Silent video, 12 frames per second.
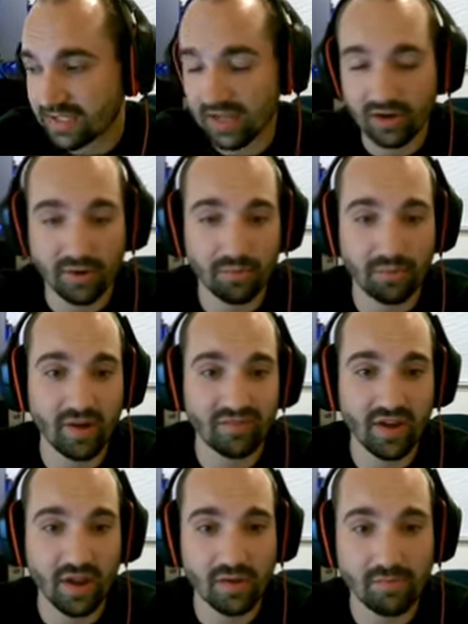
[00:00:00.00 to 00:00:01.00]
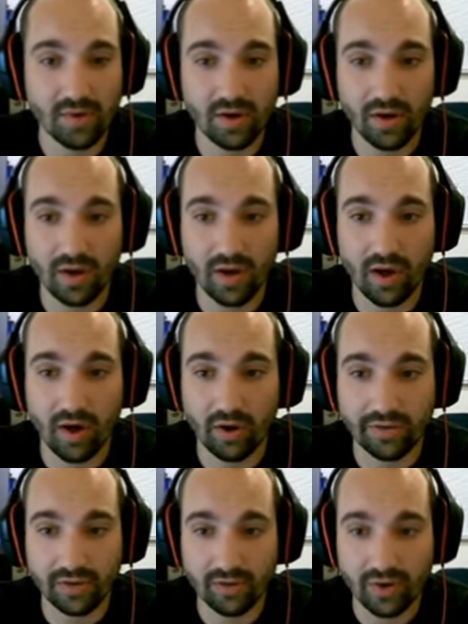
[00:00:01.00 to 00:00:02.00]
are above him
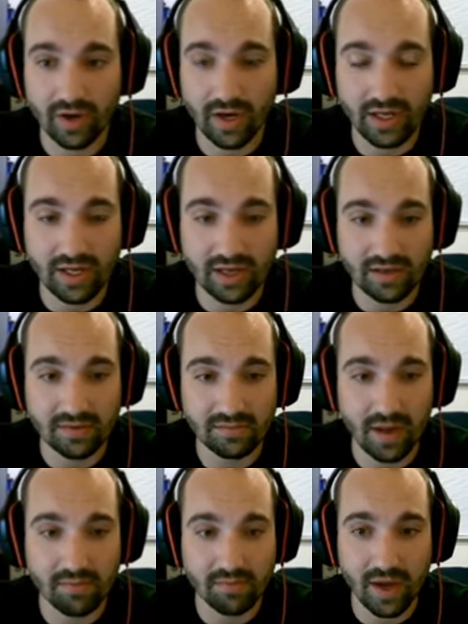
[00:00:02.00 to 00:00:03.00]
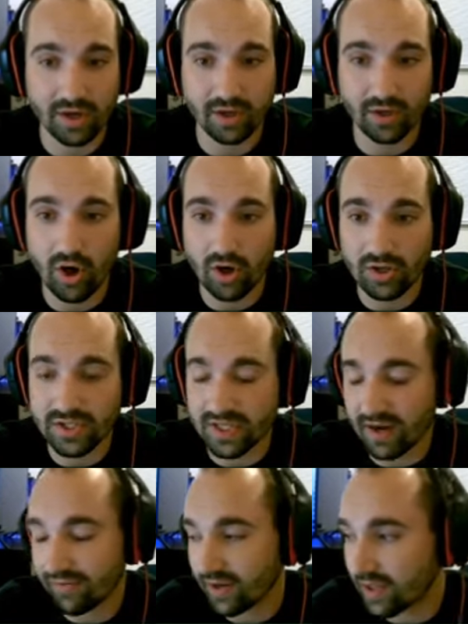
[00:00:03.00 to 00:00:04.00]
on the grid in better cars and
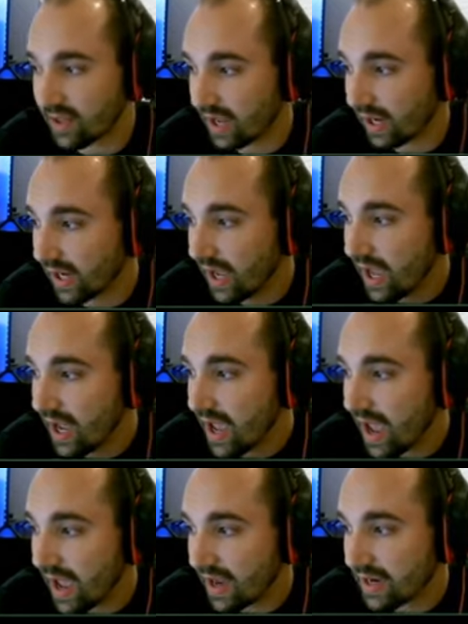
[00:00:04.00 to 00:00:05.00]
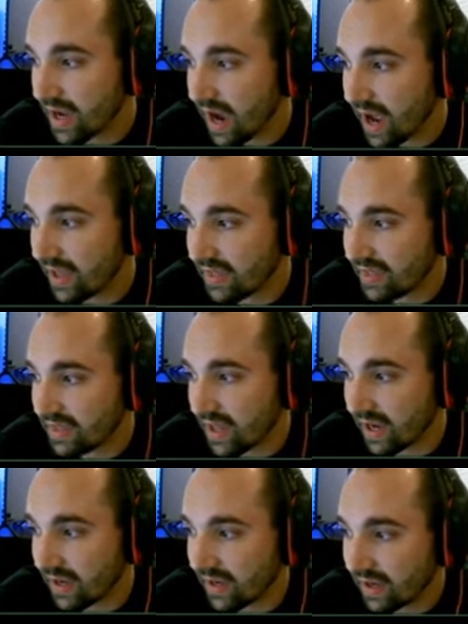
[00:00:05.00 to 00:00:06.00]
everything. And I
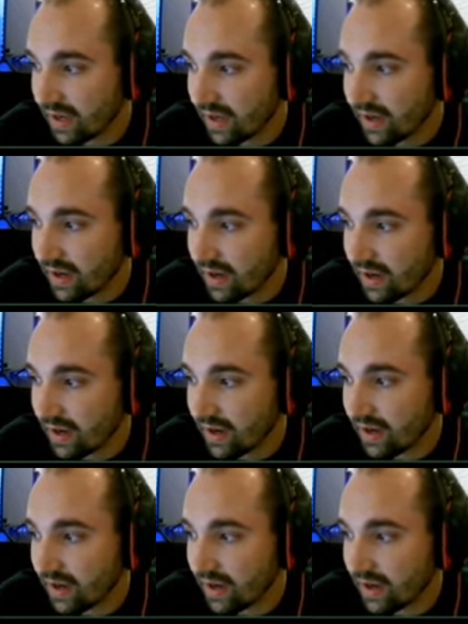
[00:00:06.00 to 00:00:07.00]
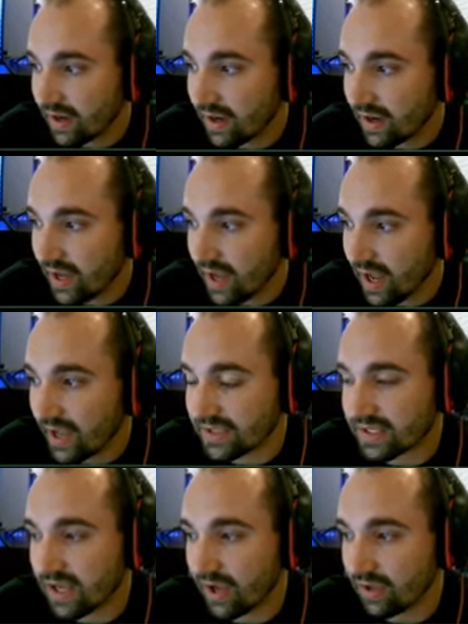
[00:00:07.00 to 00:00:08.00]
think
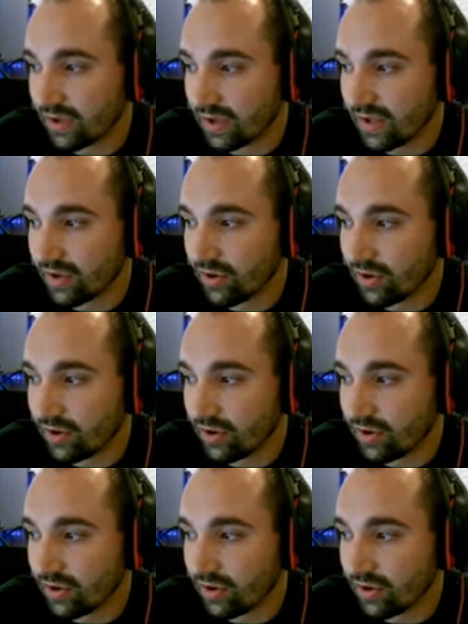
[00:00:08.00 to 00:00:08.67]
it's a little